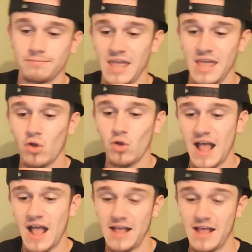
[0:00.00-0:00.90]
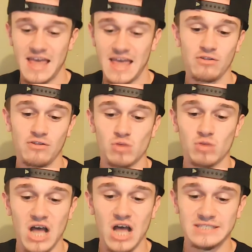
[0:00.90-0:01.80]
They will just add 2
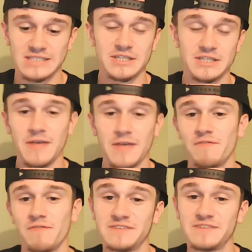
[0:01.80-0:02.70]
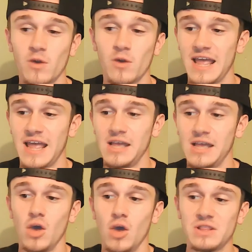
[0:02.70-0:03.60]
more losses to them. They will finish
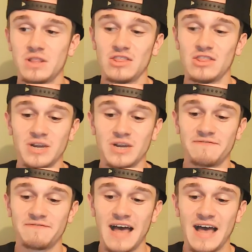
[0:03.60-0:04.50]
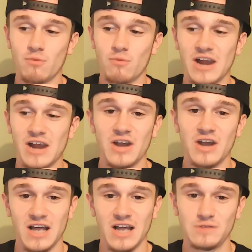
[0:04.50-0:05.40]
4-8 with a 3-5
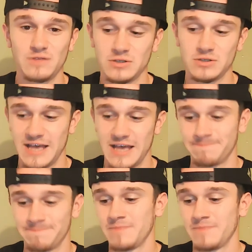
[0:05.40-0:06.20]
record in Conference USA.